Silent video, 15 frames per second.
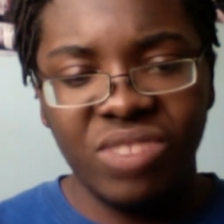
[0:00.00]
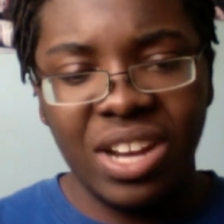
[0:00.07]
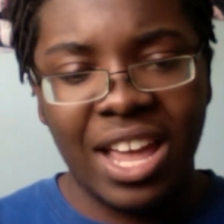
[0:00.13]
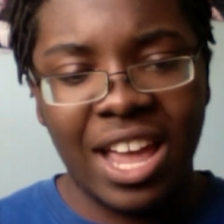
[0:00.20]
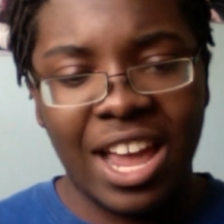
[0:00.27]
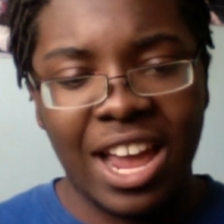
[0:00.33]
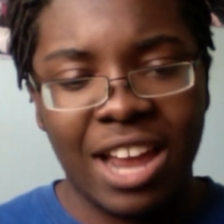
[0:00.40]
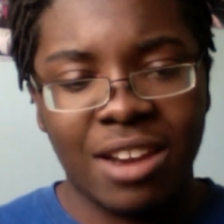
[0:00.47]

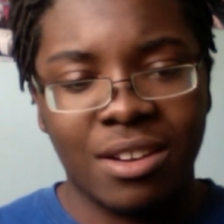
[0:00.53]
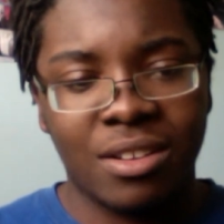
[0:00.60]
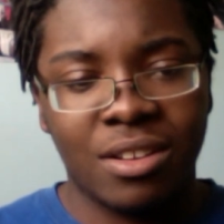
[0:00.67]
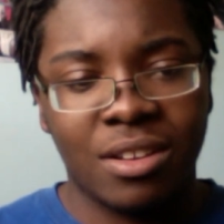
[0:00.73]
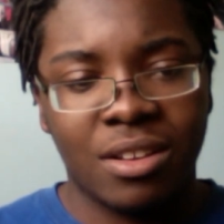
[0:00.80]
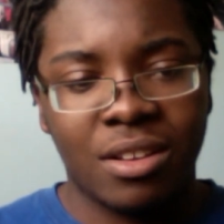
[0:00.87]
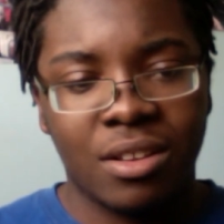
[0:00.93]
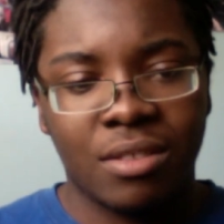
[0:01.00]
and
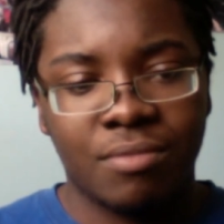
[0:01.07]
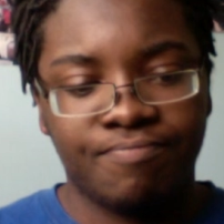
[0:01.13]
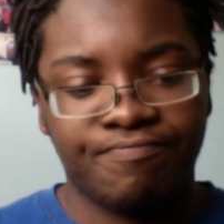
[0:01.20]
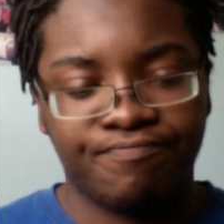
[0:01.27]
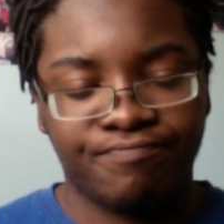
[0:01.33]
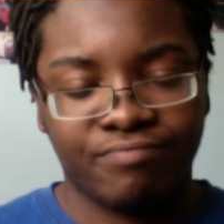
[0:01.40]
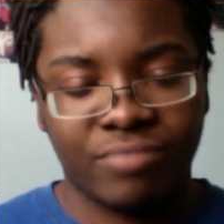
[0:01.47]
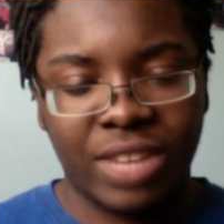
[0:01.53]

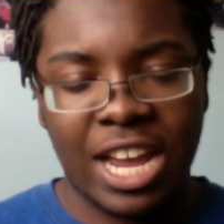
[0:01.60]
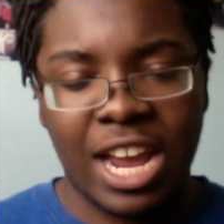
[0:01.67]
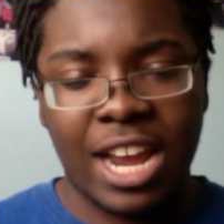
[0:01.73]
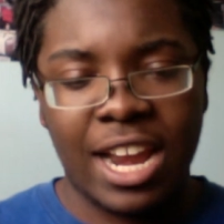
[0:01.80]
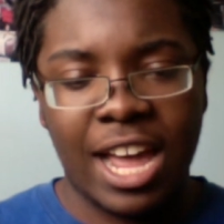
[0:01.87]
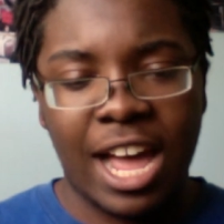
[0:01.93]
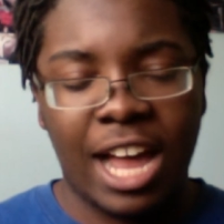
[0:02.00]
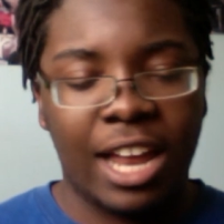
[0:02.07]

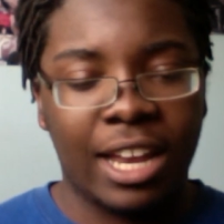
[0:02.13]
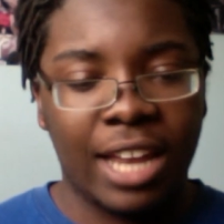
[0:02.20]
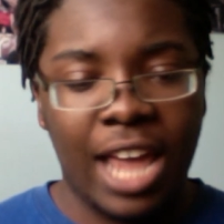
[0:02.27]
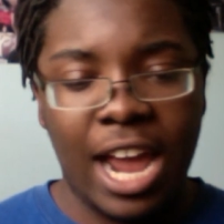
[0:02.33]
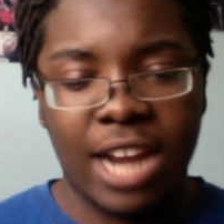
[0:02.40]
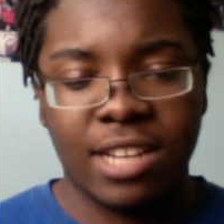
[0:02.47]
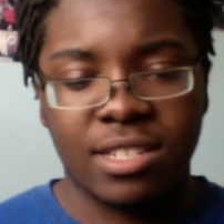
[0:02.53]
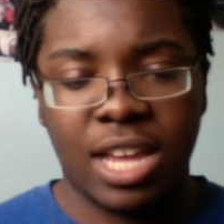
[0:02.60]

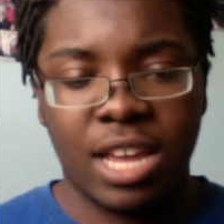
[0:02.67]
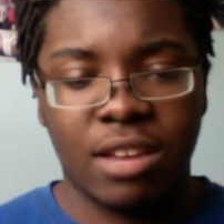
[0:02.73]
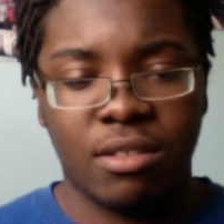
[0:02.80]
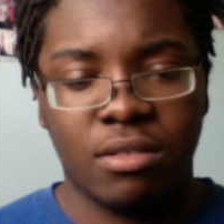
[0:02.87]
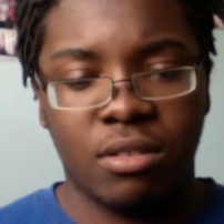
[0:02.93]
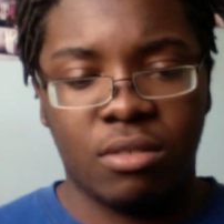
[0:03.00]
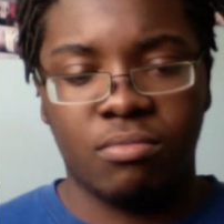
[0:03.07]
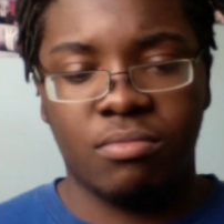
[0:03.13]
Aladdin's like,
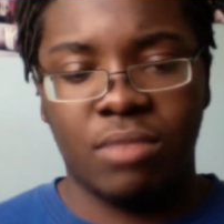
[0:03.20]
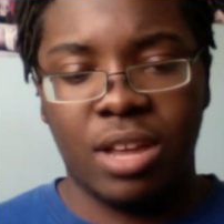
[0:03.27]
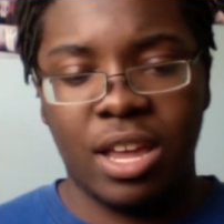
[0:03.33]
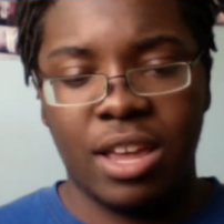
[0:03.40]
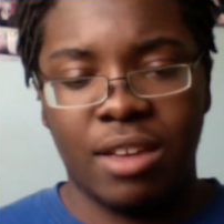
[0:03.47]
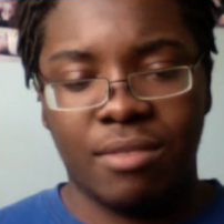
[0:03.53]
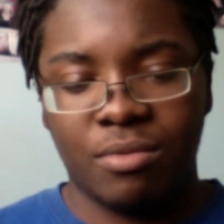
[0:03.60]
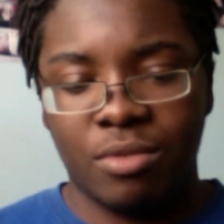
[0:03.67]

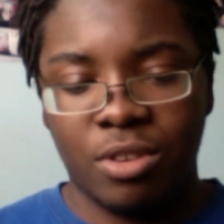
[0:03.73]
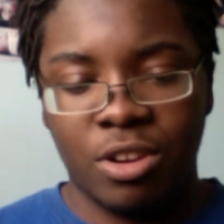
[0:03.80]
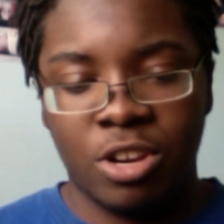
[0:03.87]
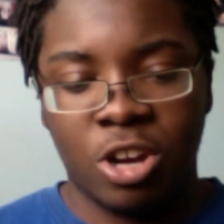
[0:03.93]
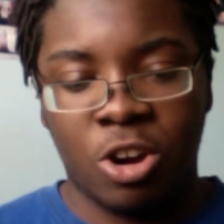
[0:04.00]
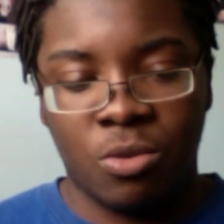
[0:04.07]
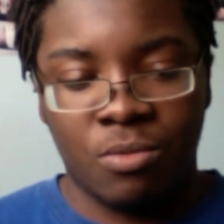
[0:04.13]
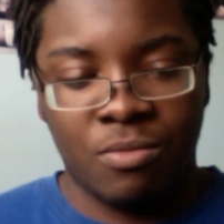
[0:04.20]
hey,
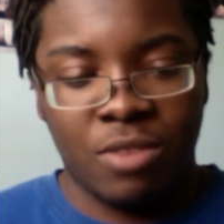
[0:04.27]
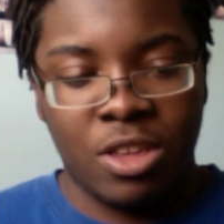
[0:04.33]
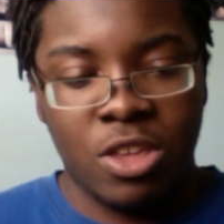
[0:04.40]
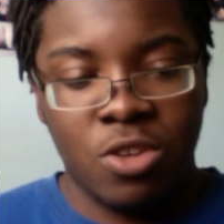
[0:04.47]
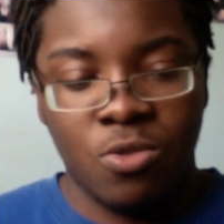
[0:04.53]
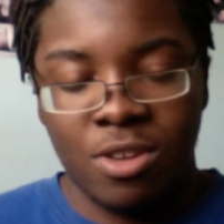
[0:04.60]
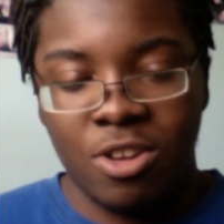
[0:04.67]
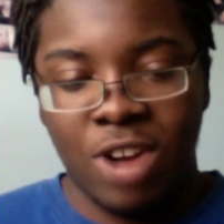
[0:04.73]

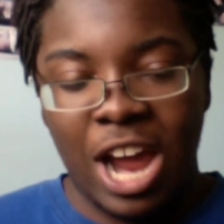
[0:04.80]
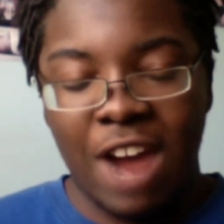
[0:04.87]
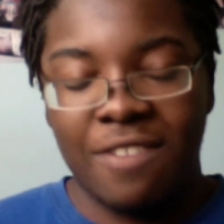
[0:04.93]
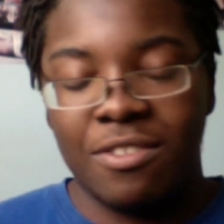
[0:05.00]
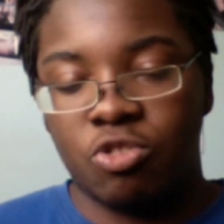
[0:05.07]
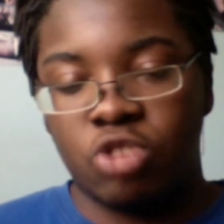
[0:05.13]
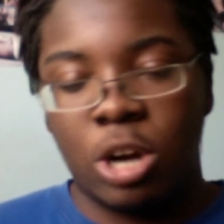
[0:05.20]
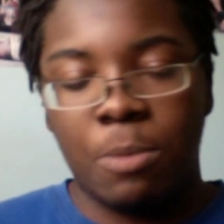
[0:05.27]
you're
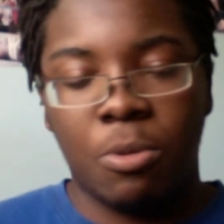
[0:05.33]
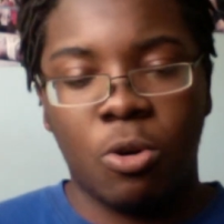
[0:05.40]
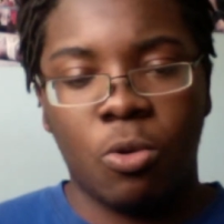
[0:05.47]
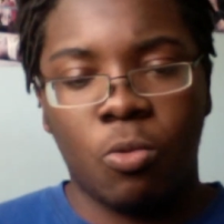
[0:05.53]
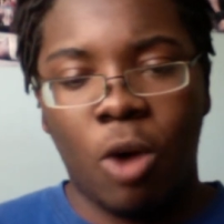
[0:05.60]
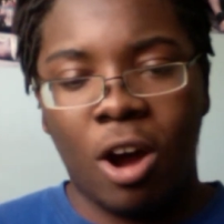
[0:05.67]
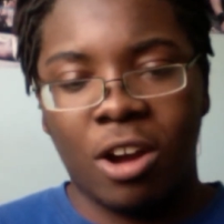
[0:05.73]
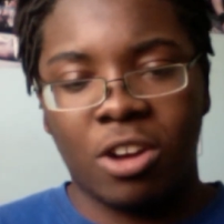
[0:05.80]
having trouble
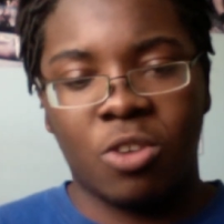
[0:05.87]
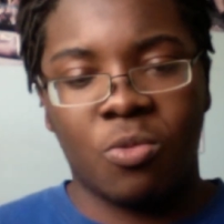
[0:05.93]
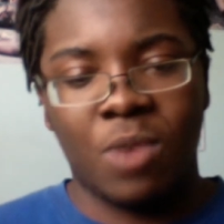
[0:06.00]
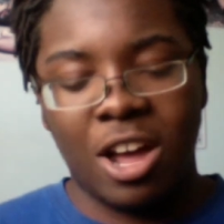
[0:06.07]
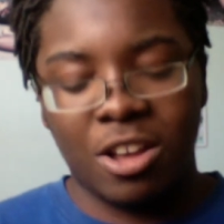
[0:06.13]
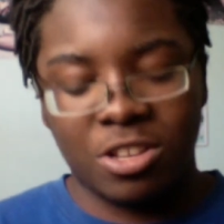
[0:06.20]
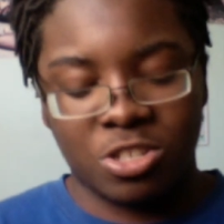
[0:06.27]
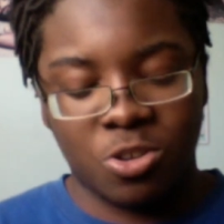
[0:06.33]
walking
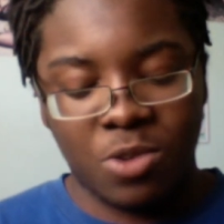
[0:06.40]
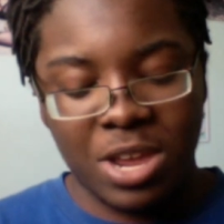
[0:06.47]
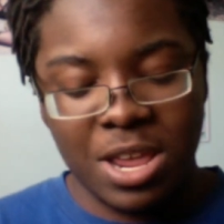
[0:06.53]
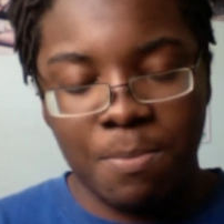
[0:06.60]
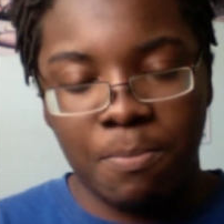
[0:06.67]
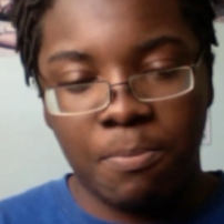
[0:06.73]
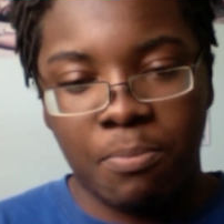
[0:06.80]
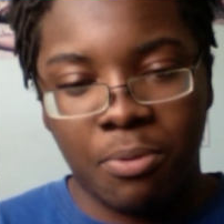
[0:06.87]
around, so
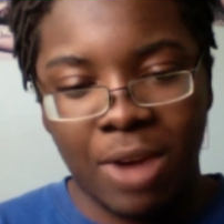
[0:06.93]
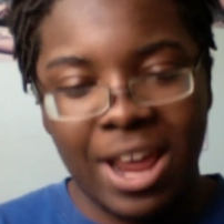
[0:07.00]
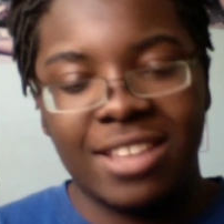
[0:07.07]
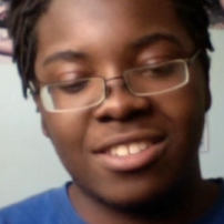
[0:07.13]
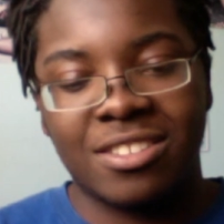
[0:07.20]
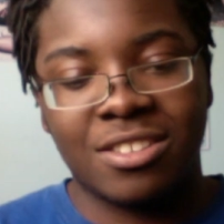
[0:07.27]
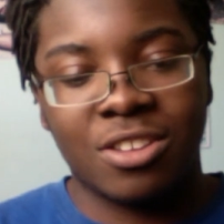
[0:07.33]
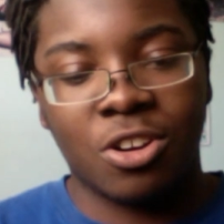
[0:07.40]
he
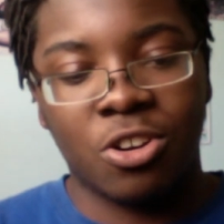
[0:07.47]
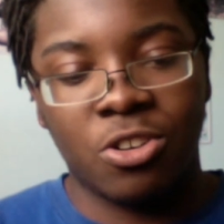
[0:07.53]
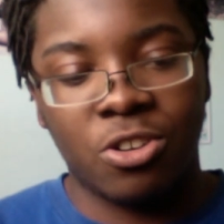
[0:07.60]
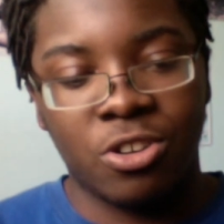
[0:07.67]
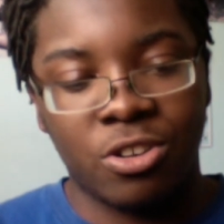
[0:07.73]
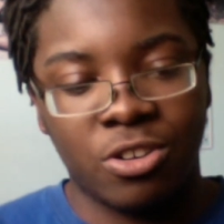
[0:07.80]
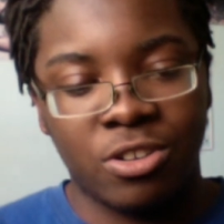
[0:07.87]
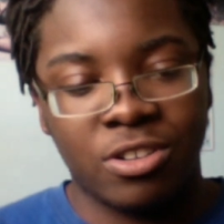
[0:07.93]
breaks
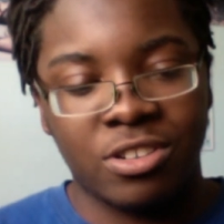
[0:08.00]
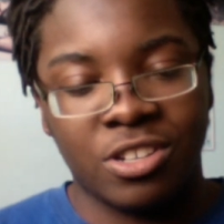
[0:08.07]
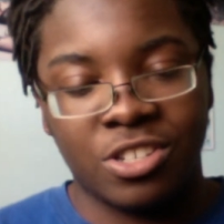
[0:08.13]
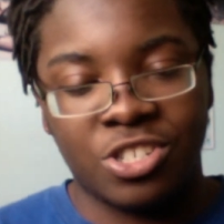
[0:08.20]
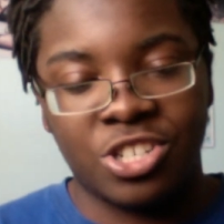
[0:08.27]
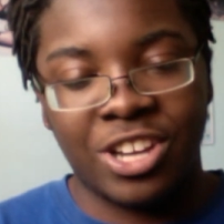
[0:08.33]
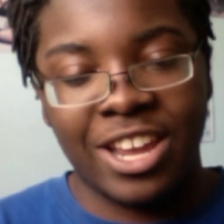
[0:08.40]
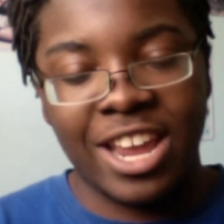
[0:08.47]
the
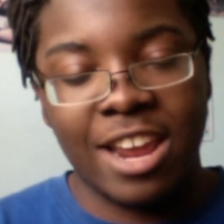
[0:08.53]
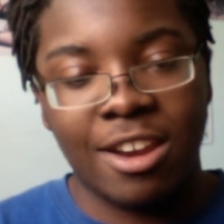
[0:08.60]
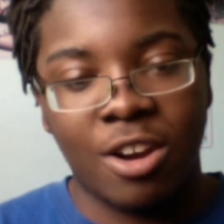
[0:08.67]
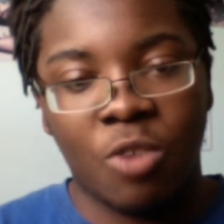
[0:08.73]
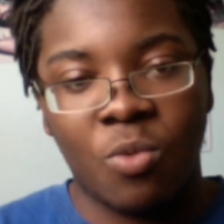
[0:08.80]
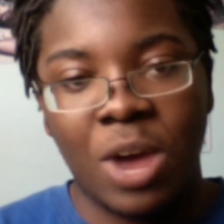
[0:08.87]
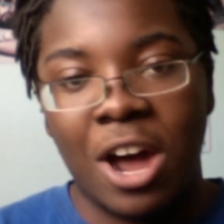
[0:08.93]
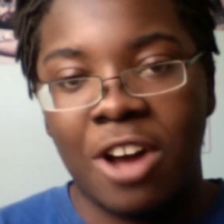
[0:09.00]
chain
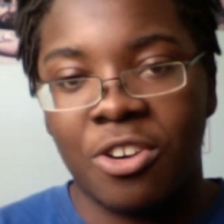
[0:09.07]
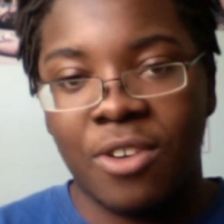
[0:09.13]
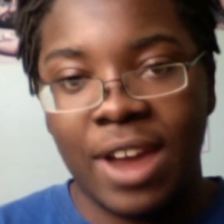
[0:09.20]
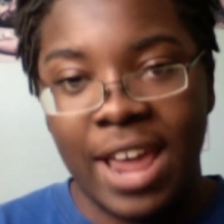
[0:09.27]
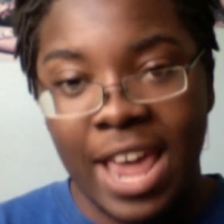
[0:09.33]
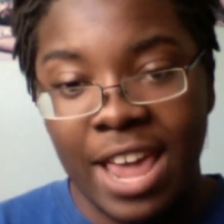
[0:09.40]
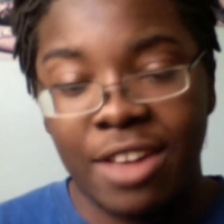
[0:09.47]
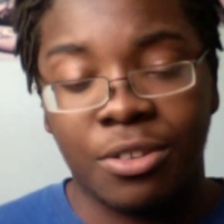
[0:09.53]
around her
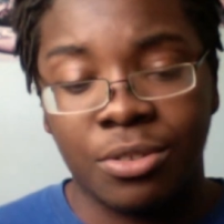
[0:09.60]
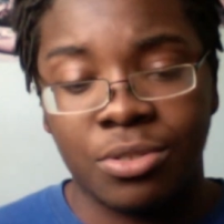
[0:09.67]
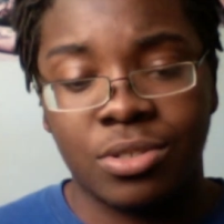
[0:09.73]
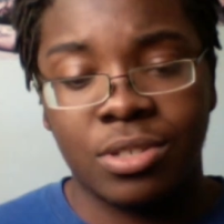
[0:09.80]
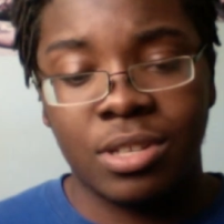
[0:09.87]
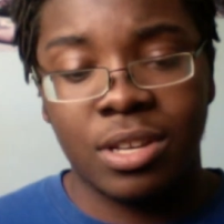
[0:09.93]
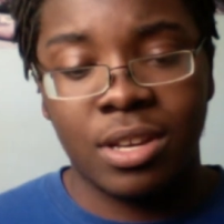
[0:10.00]
ankles,